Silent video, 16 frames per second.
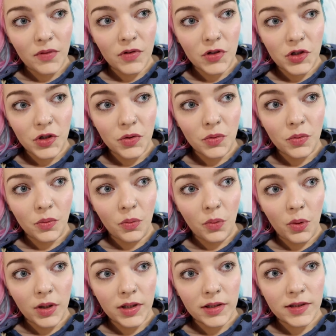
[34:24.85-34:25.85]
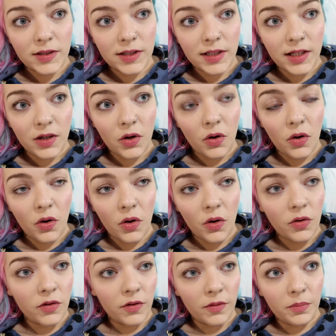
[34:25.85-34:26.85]
If you do want to see
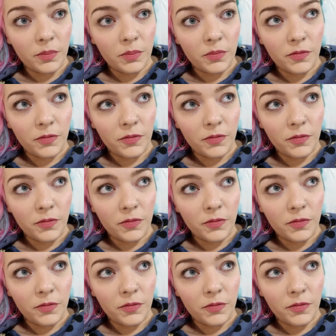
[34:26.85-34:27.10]
other